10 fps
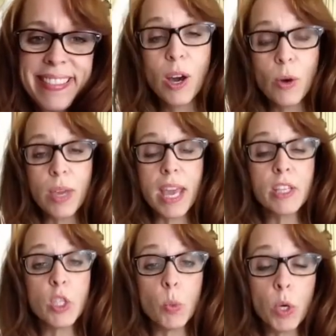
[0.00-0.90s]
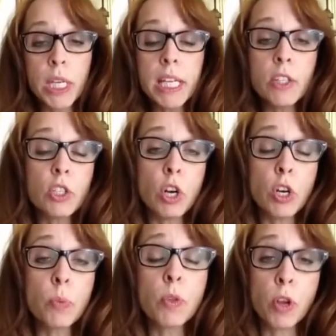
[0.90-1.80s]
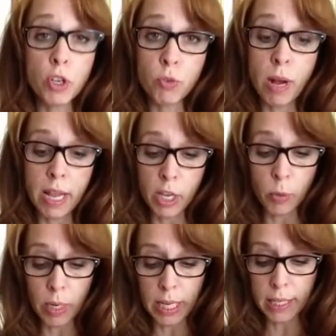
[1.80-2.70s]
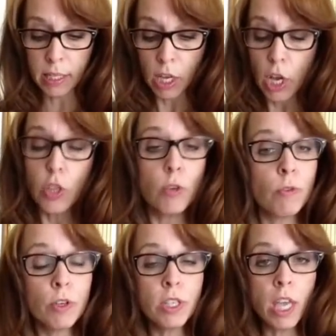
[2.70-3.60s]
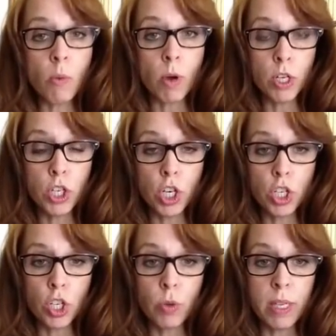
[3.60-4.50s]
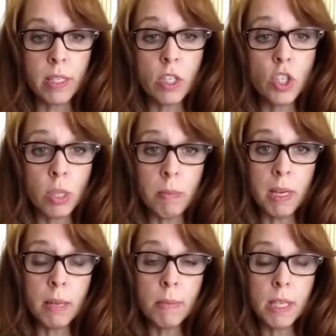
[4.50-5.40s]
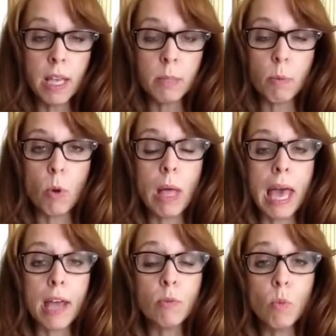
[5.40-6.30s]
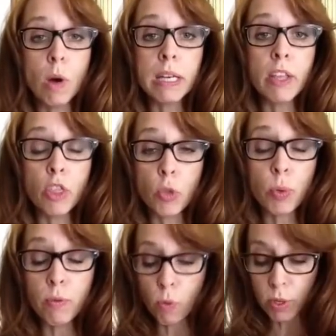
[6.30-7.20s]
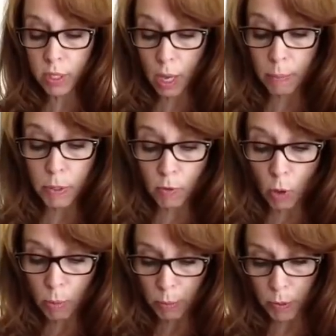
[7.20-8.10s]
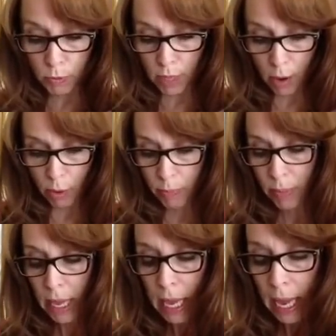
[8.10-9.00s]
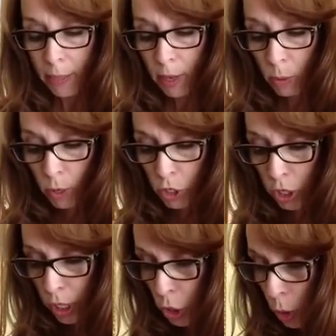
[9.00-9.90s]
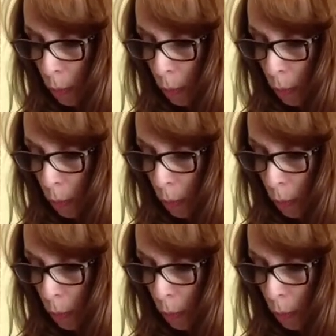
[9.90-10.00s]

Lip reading: Okay, so we're going to get started with our dry ingredients. The first thing I want you to do is into the medium-sized bowl, add 1 3/4 cups of all-purpose flour, and then I want you to get your